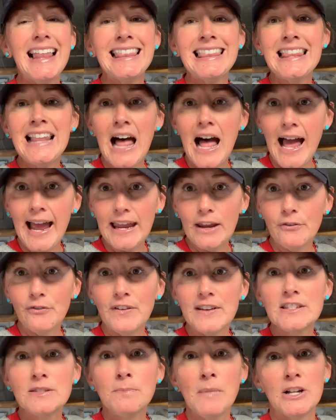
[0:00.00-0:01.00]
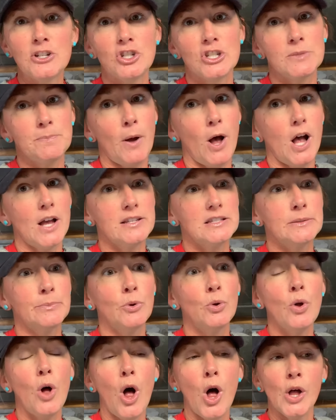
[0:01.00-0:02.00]
life as much as
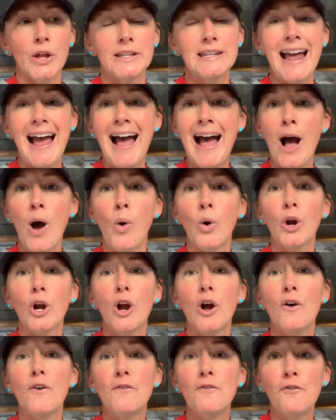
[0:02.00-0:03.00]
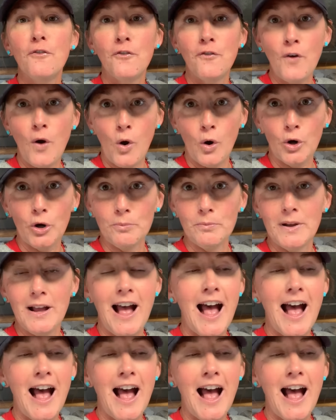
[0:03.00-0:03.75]
possible on our farm.